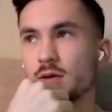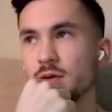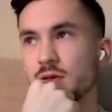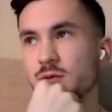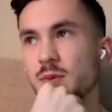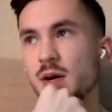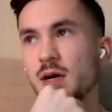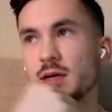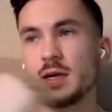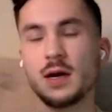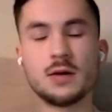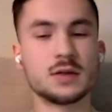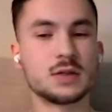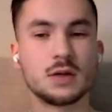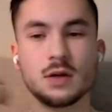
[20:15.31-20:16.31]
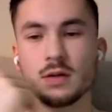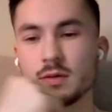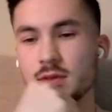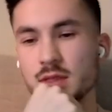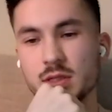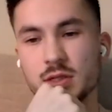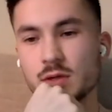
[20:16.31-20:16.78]
on the mm-hmm. spot. Now it's
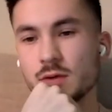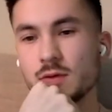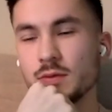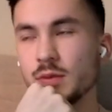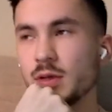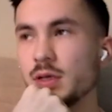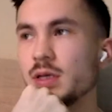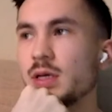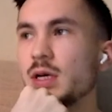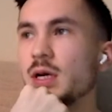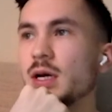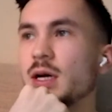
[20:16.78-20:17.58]
all digital, but